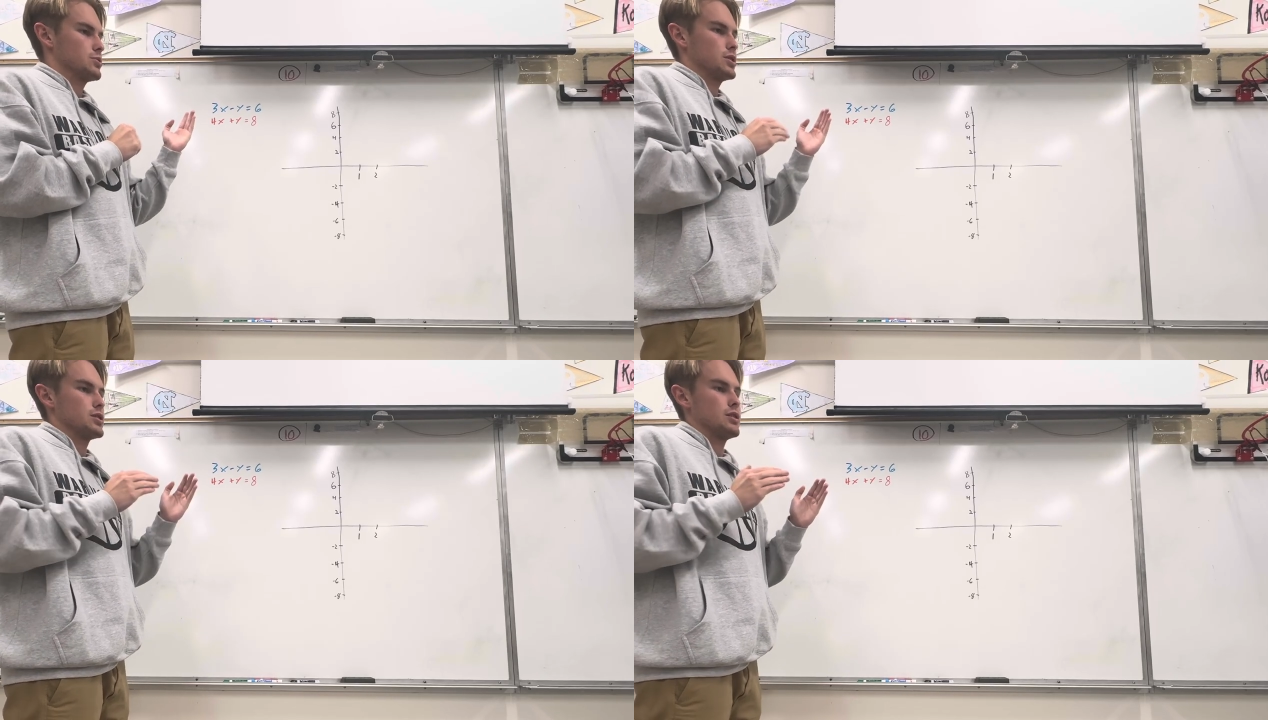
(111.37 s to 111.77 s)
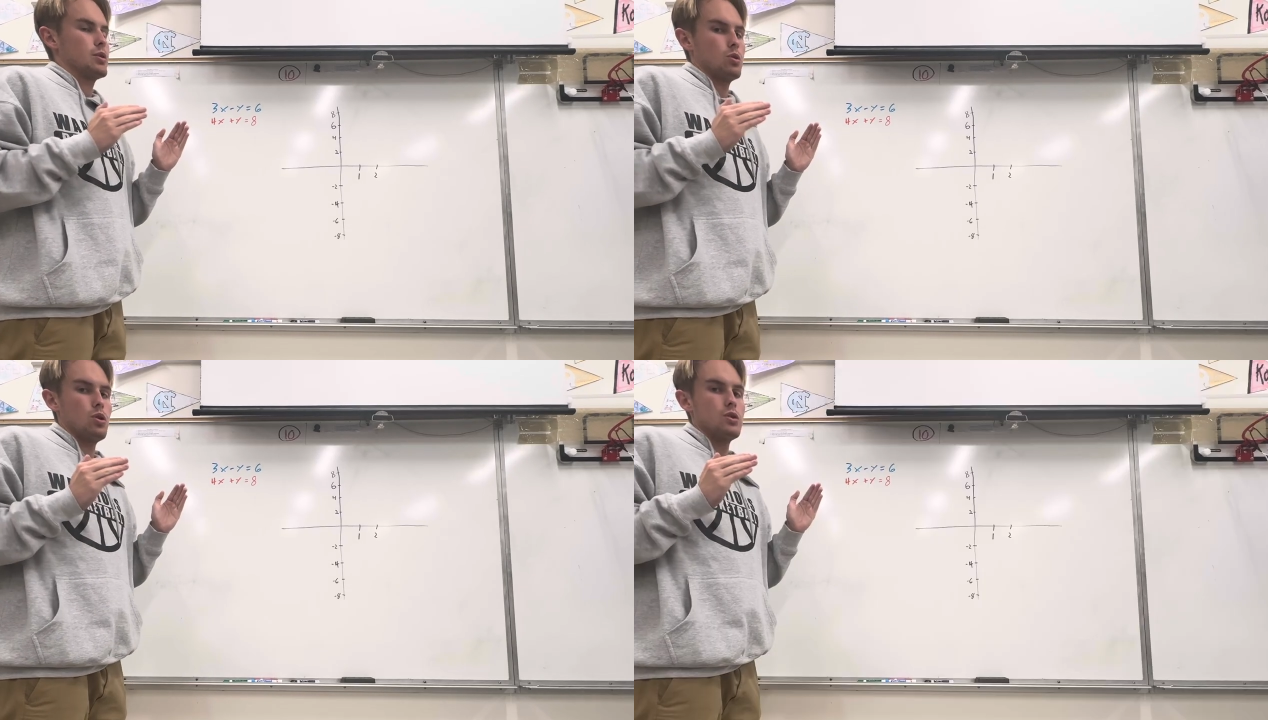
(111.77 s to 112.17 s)
where they
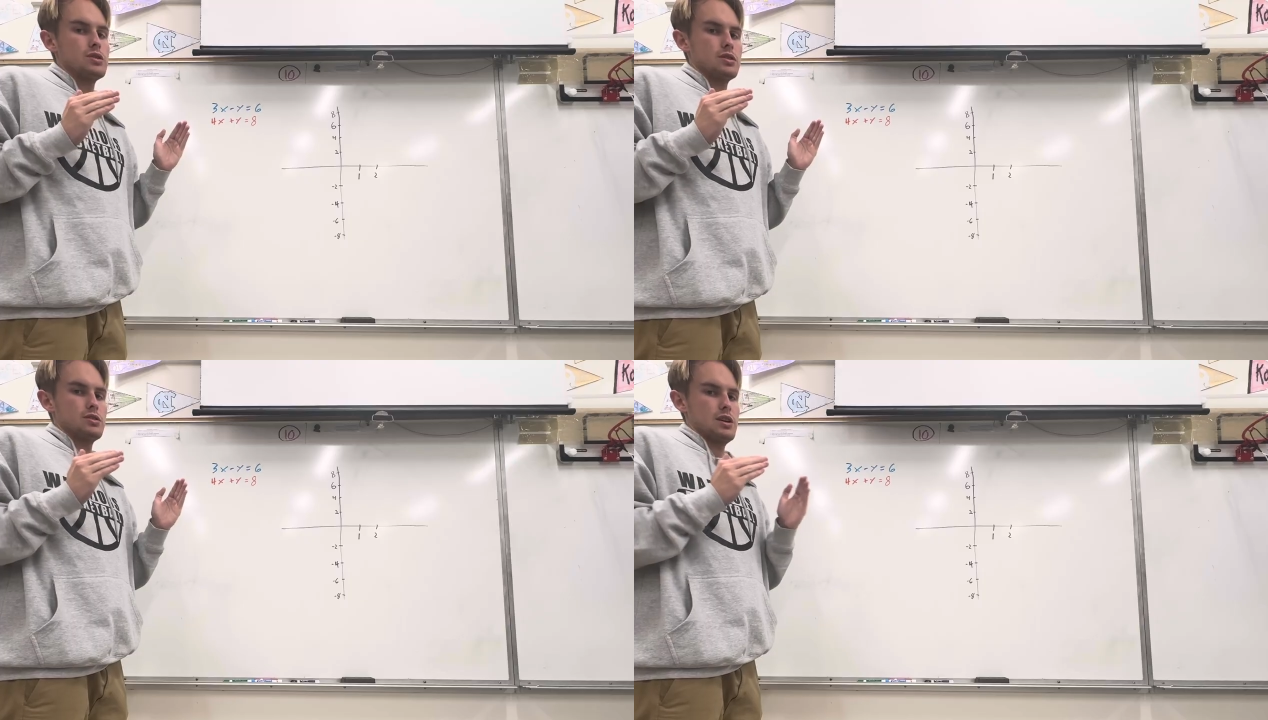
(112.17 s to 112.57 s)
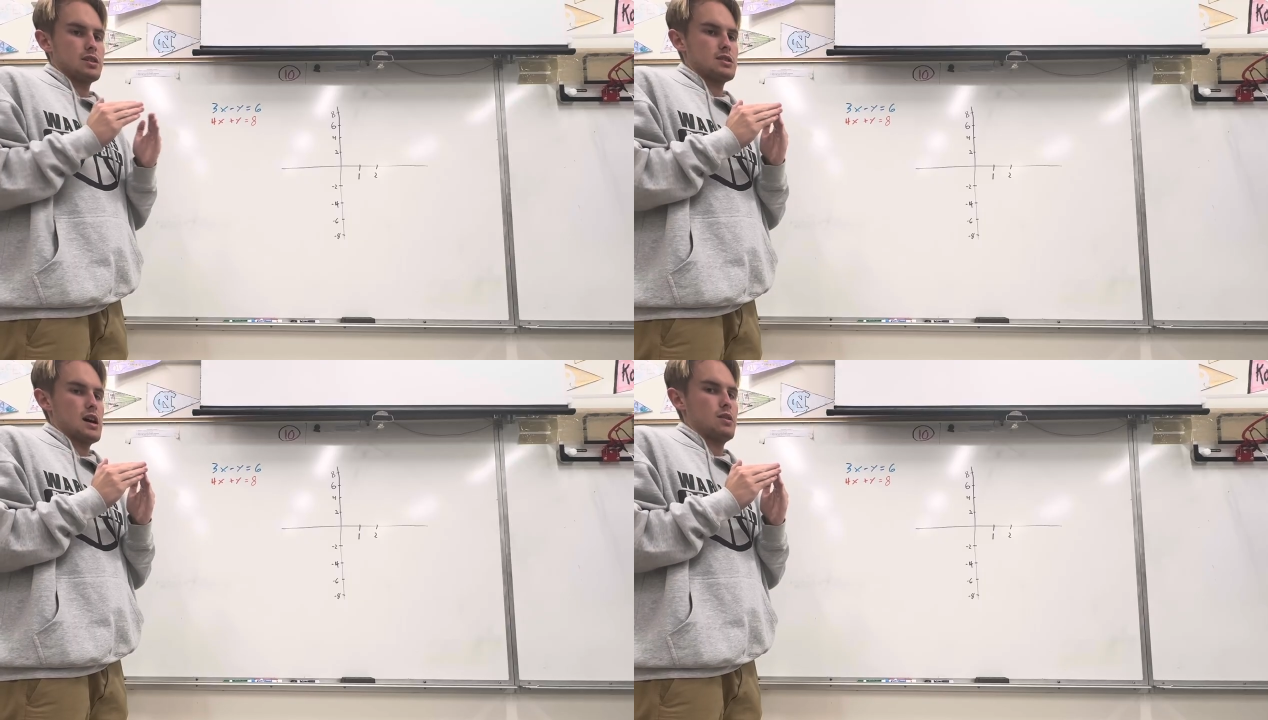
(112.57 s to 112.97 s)
will always
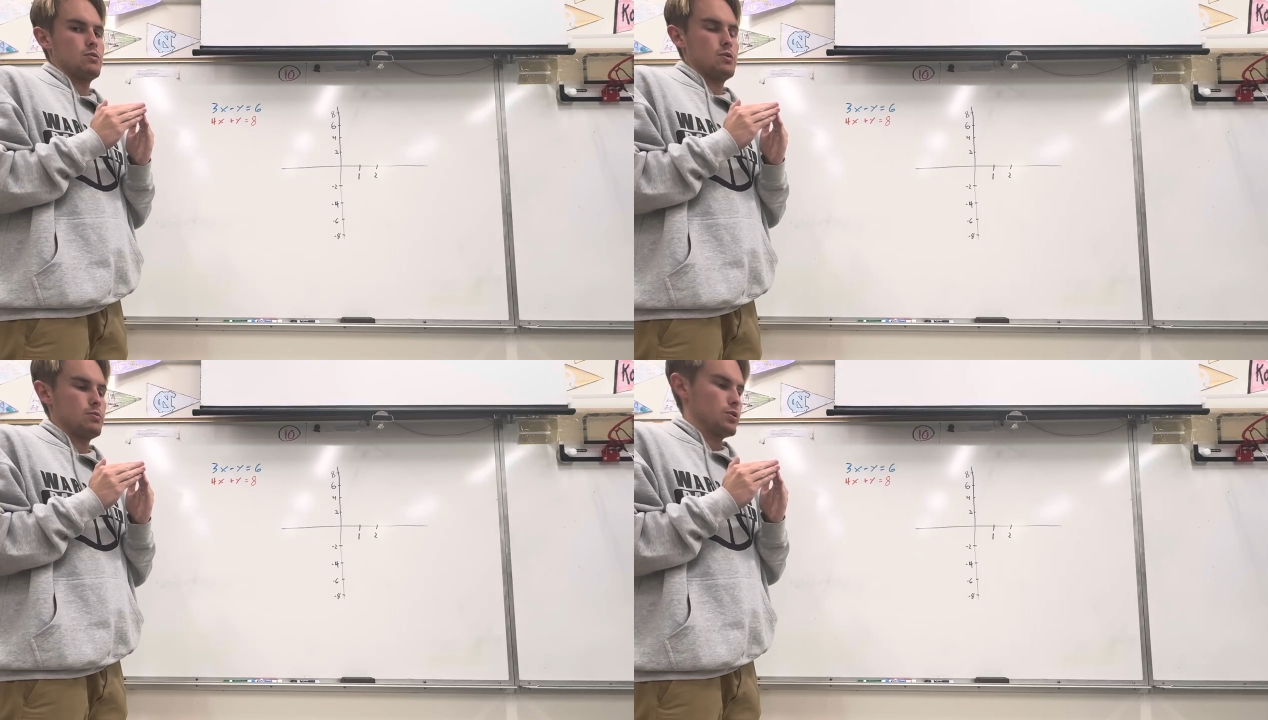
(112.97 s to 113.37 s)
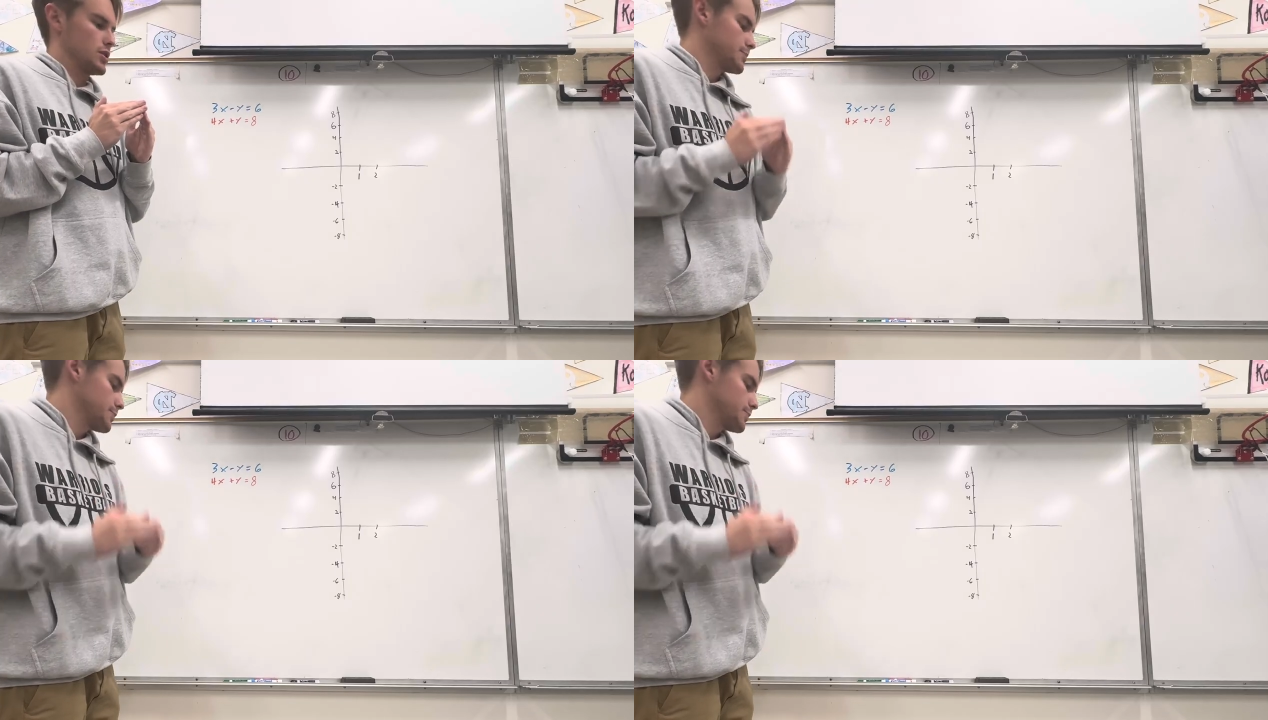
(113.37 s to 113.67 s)
intersect at one point.